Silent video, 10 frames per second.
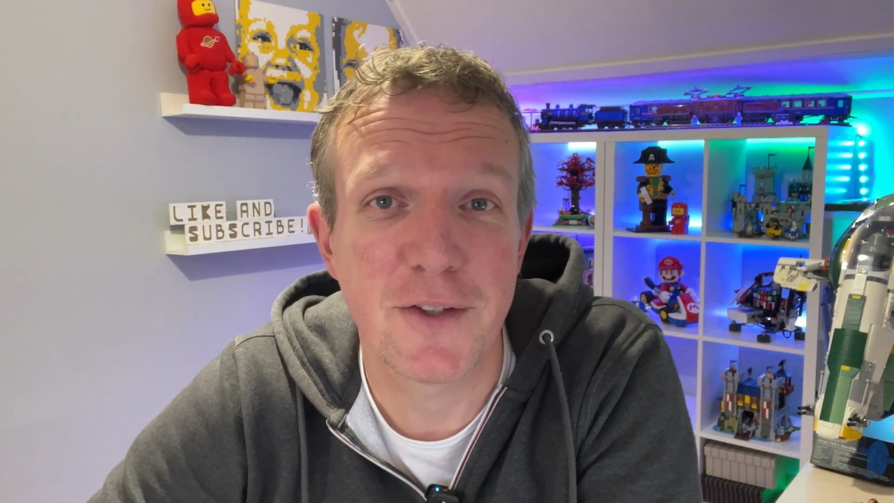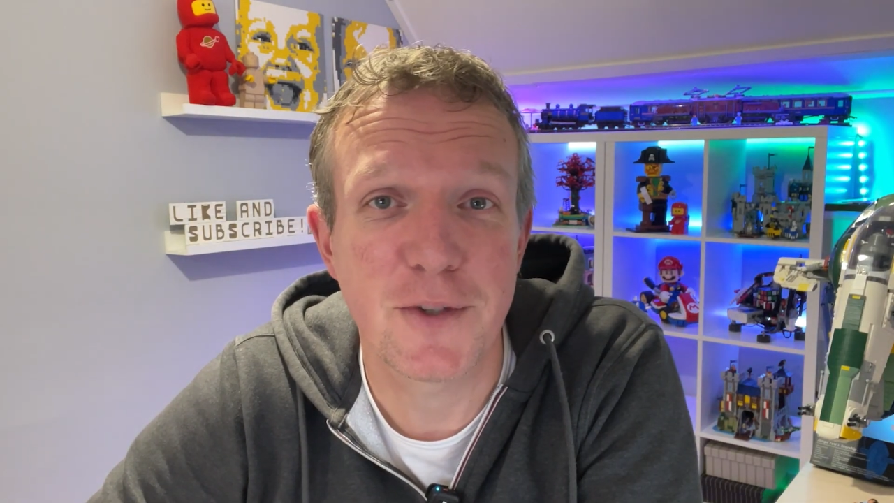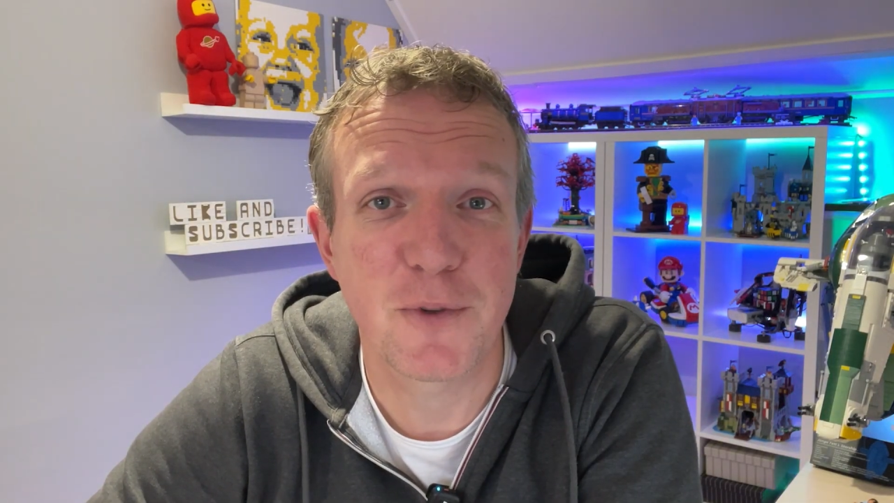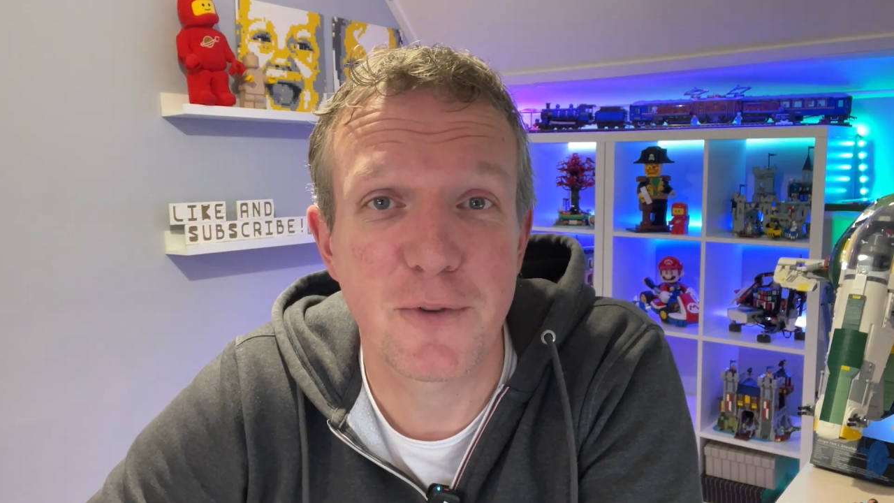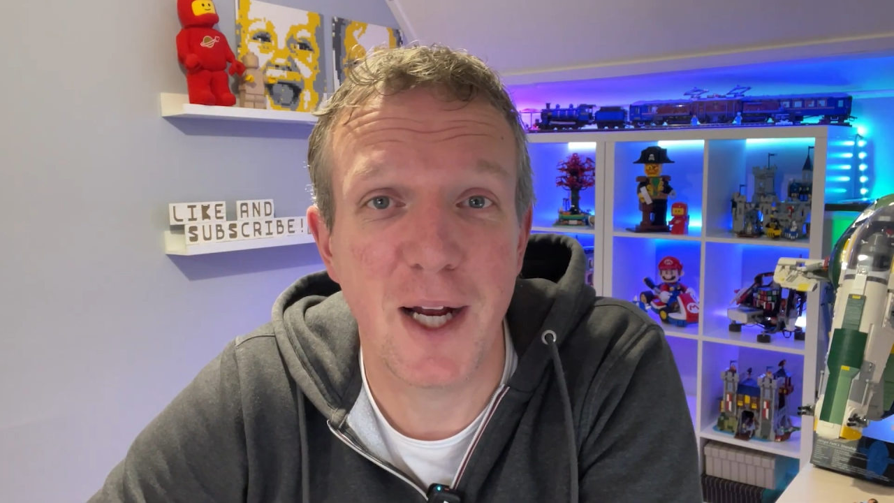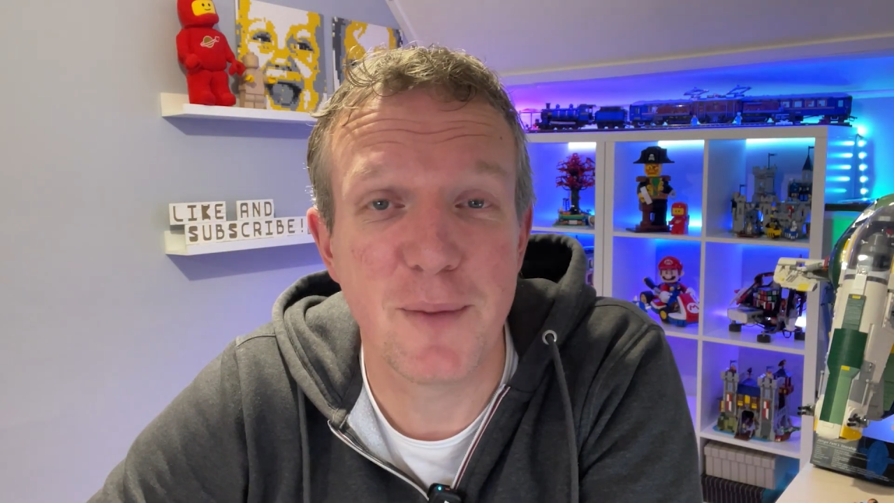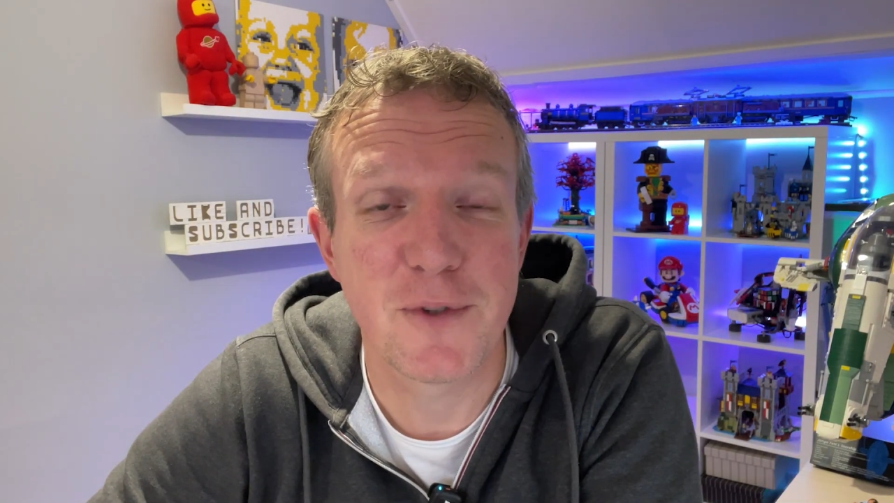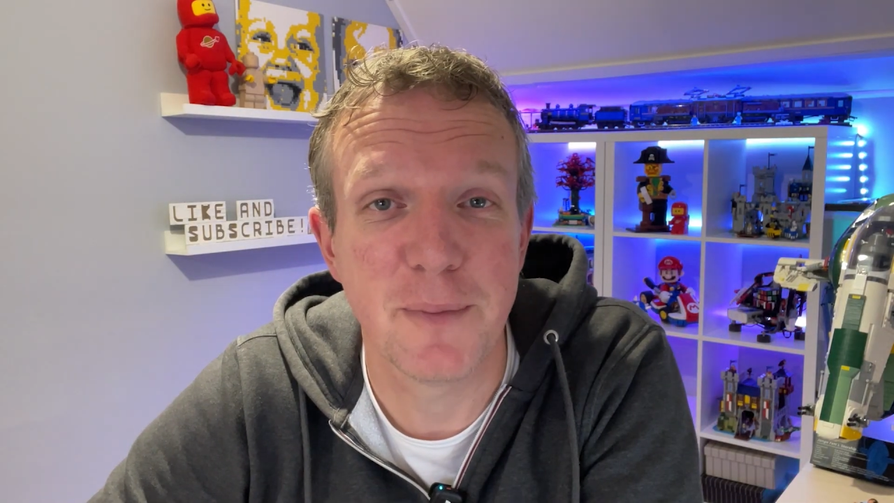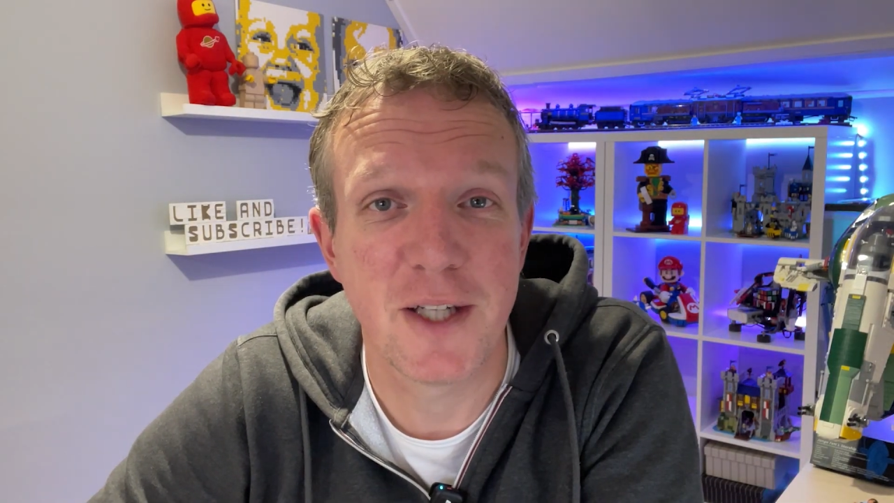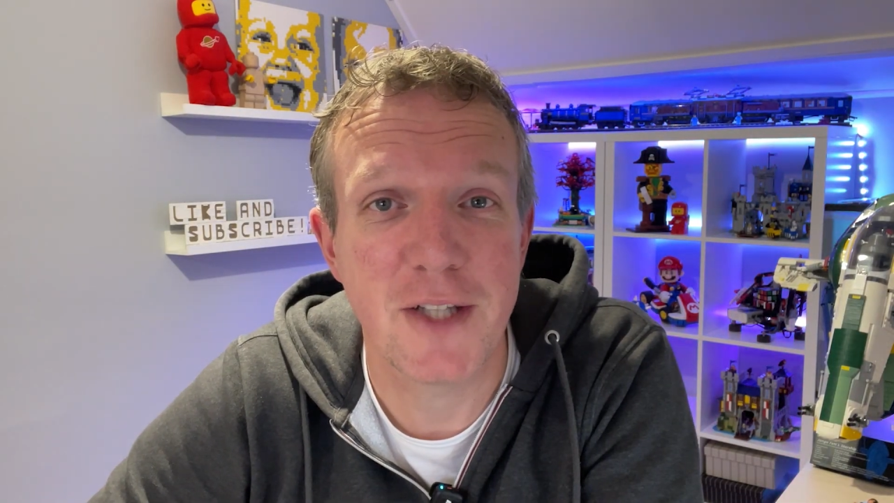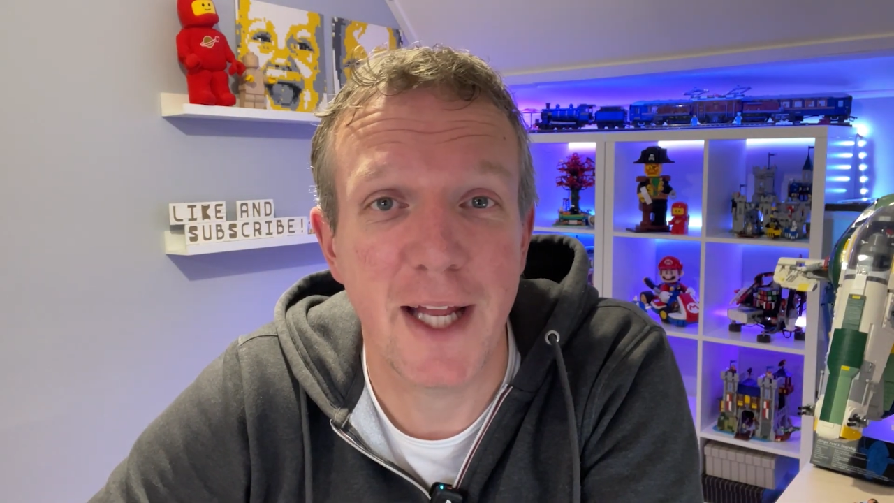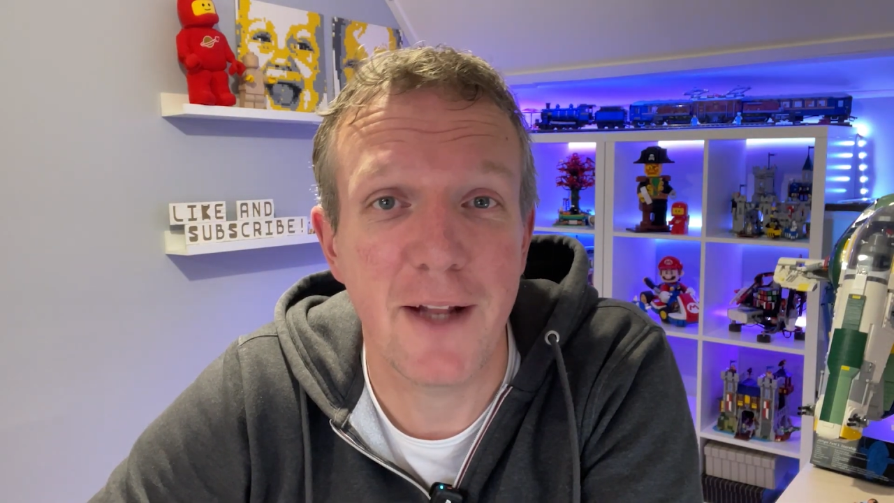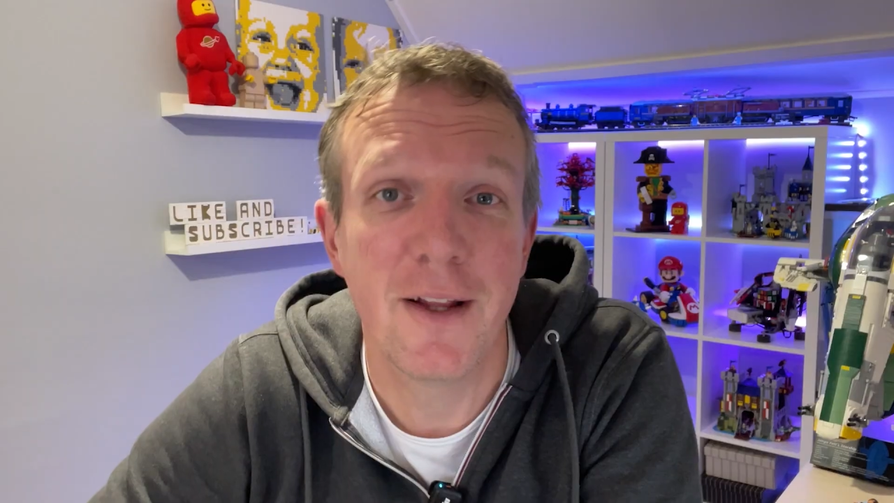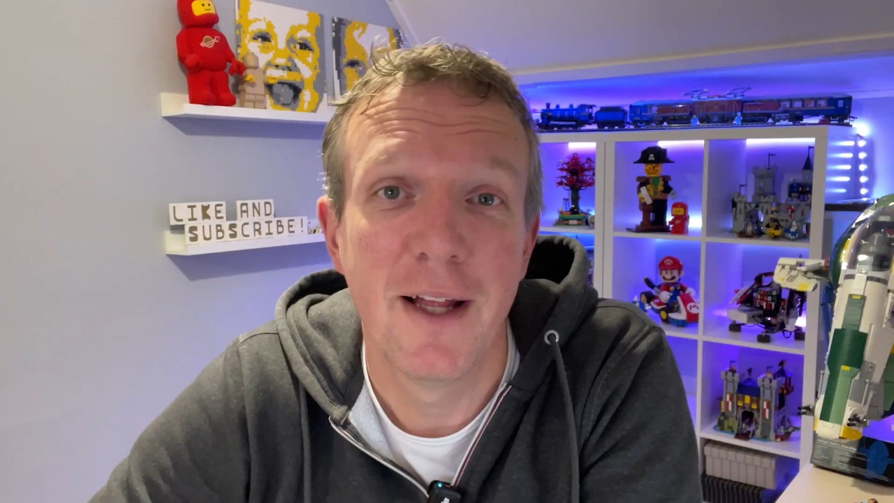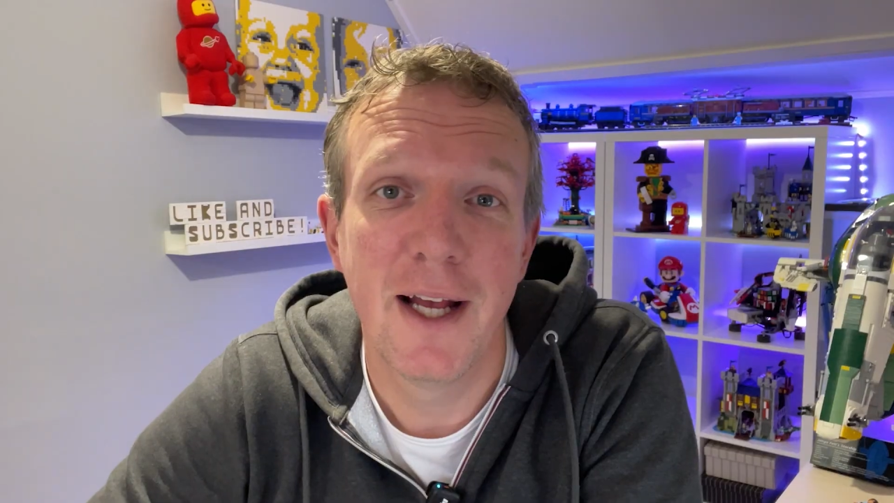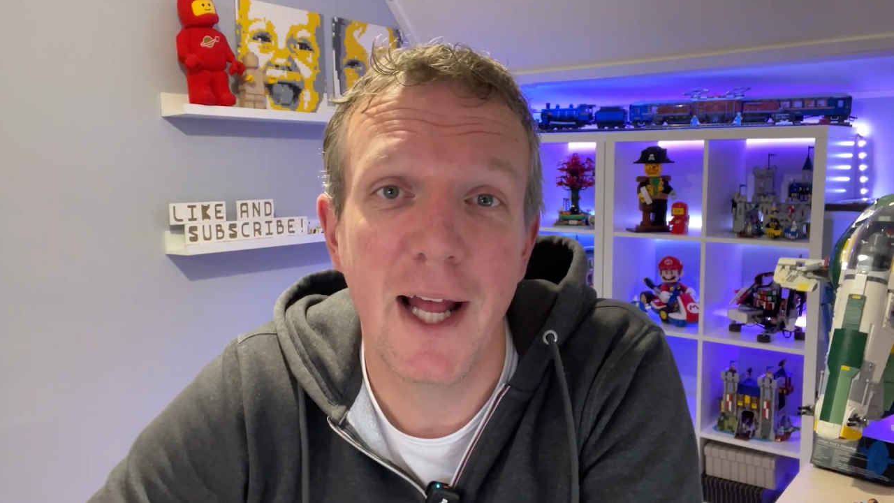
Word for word: and subscribe to my channel,